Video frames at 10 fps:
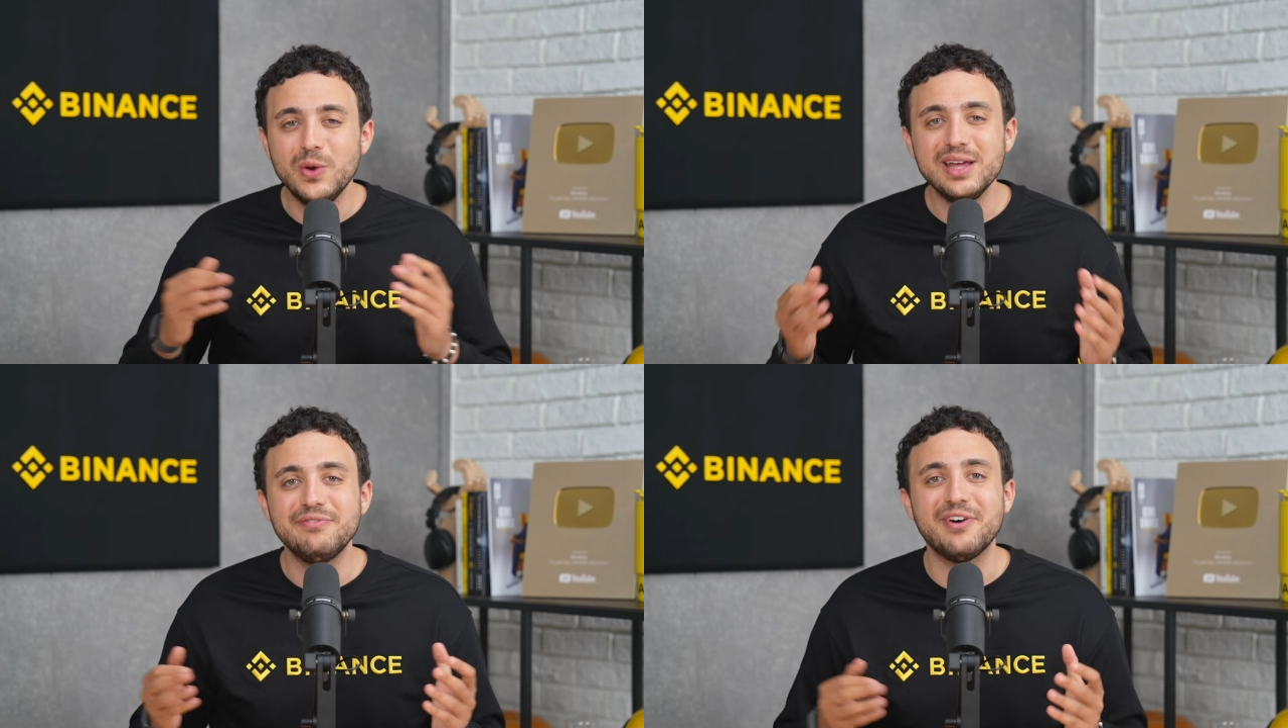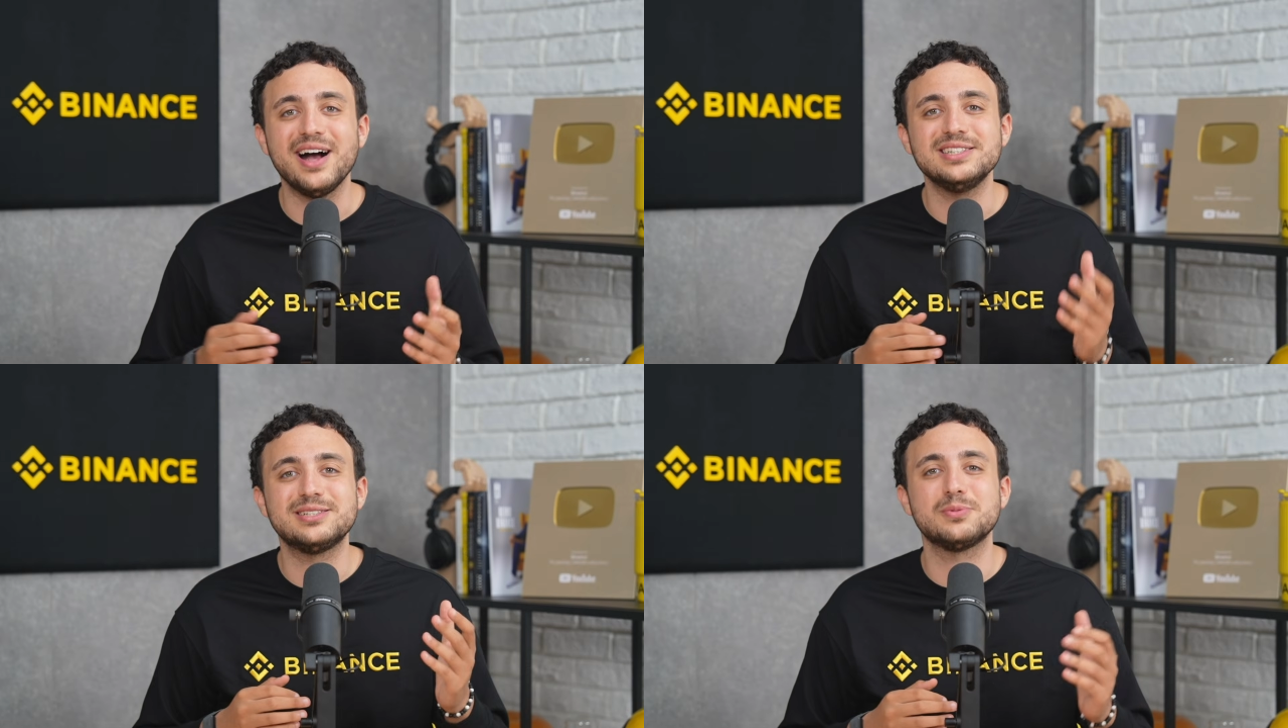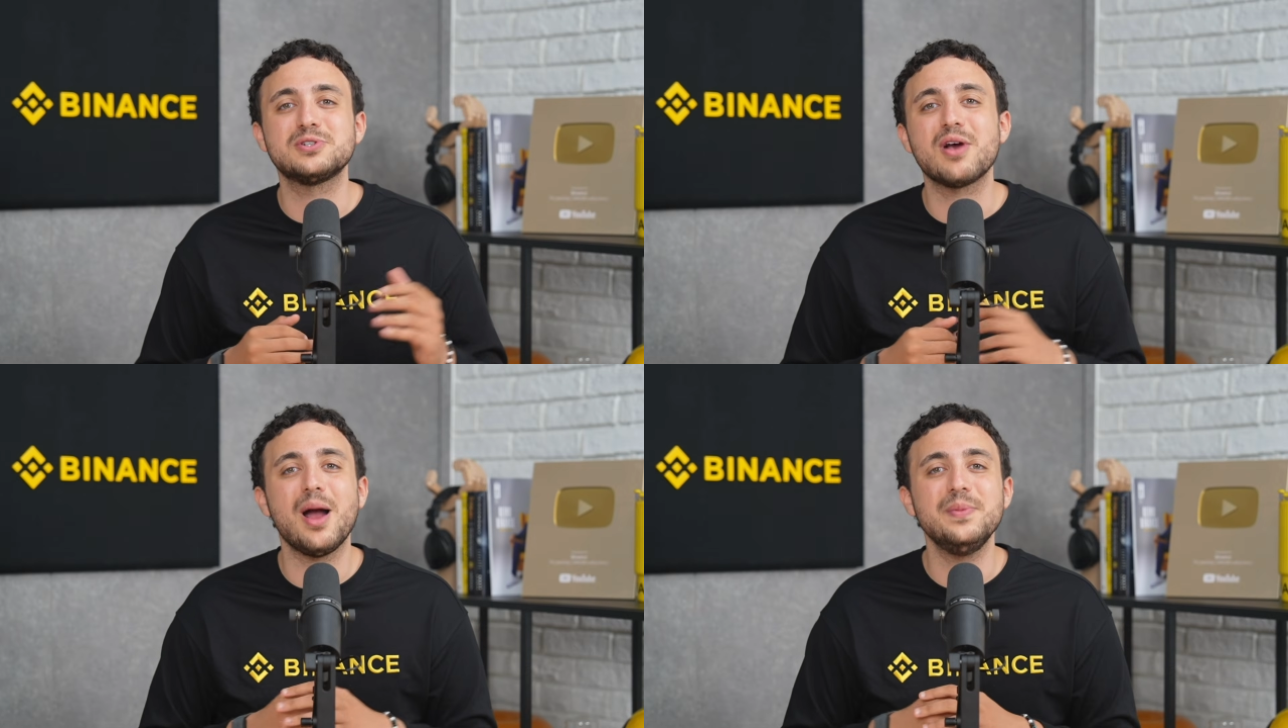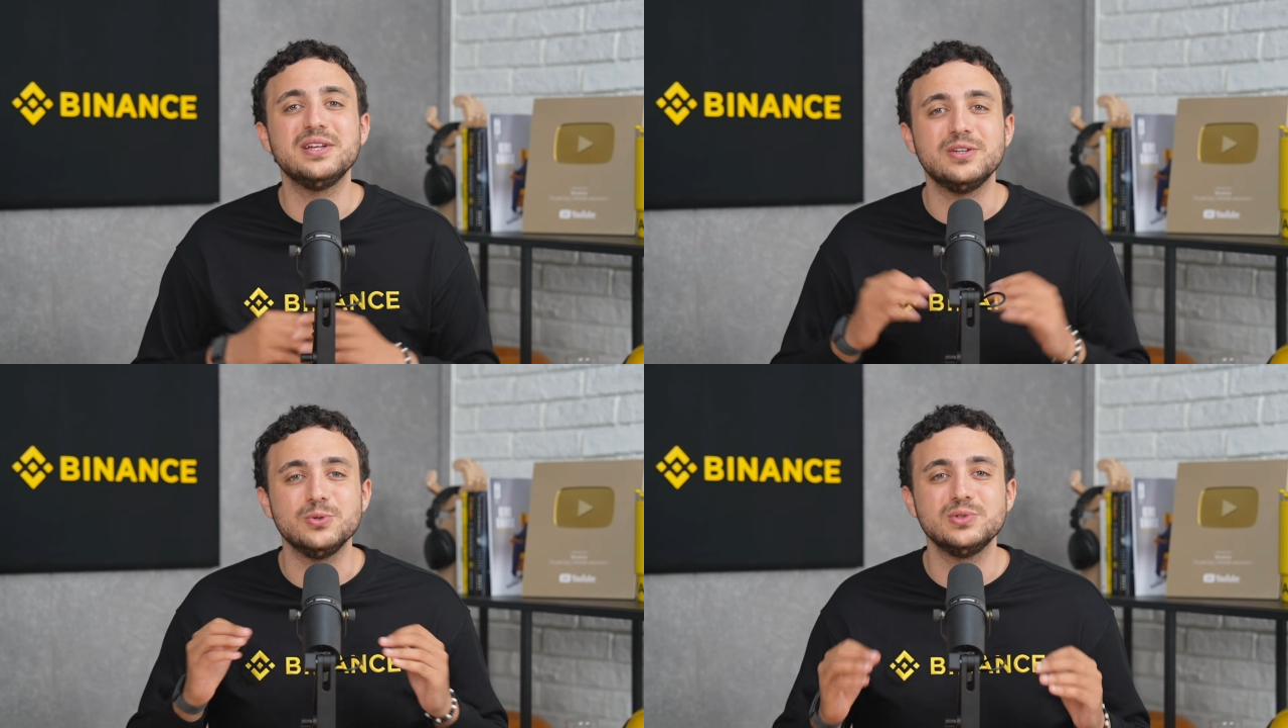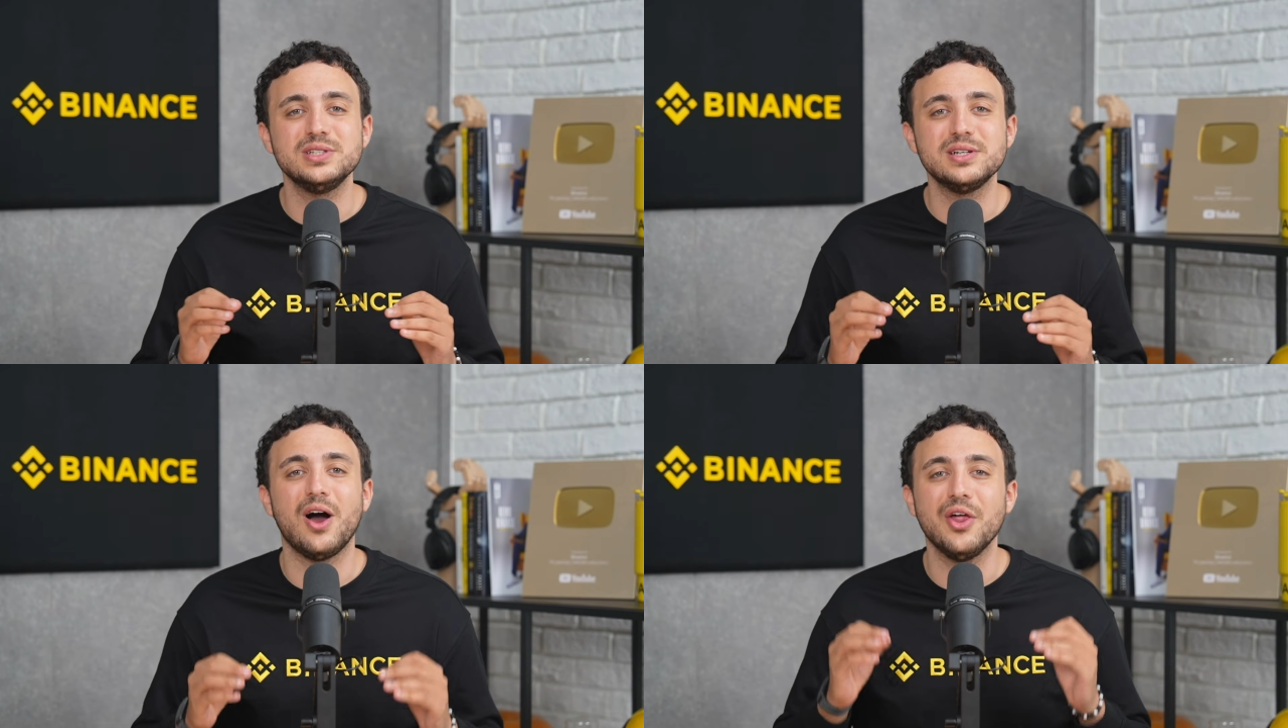We advise subscribing using